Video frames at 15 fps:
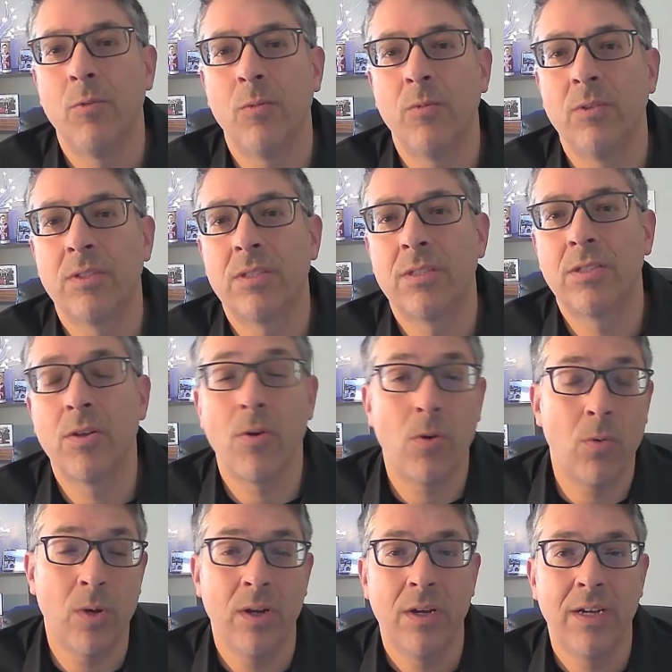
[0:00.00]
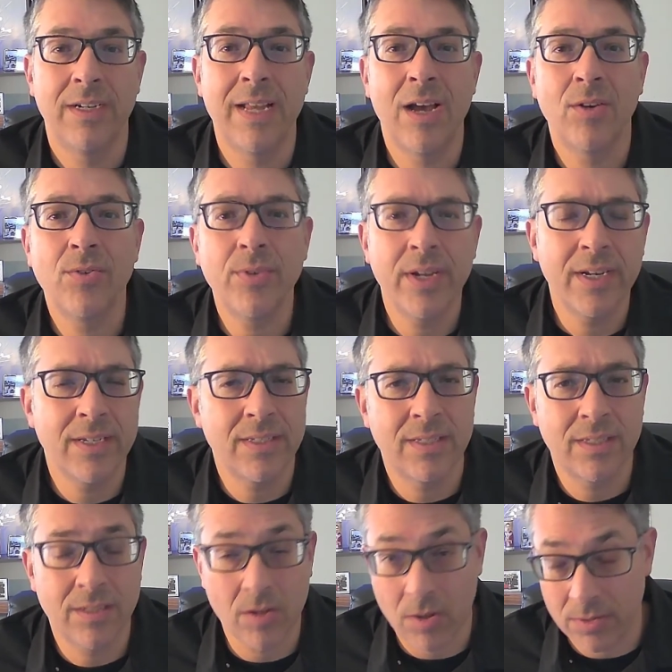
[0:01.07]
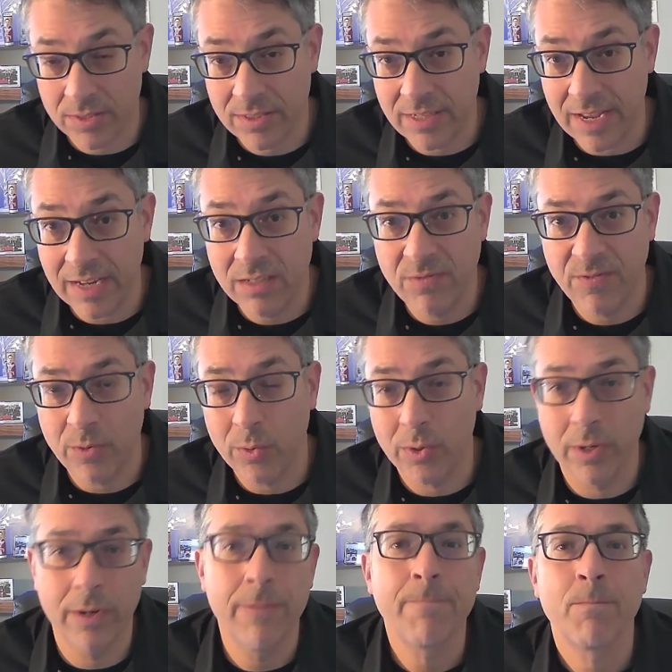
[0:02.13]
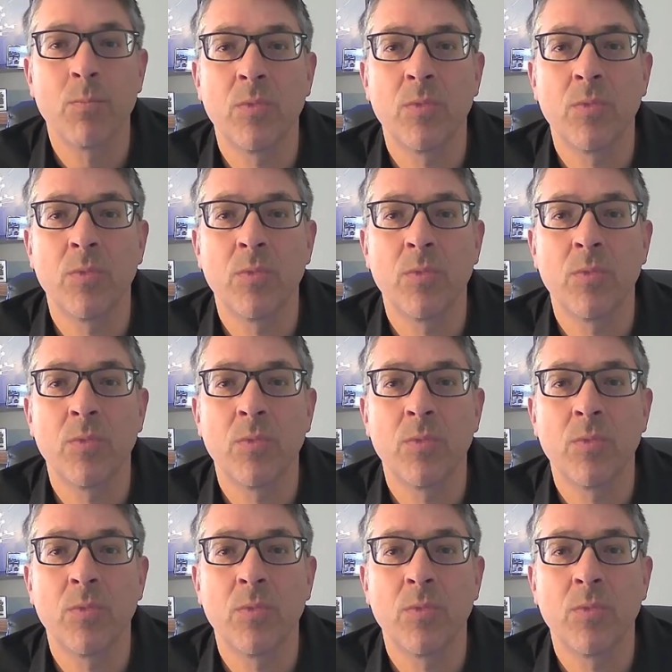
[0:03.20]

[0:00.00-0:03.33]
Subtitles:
So a downtrend is called stage 4.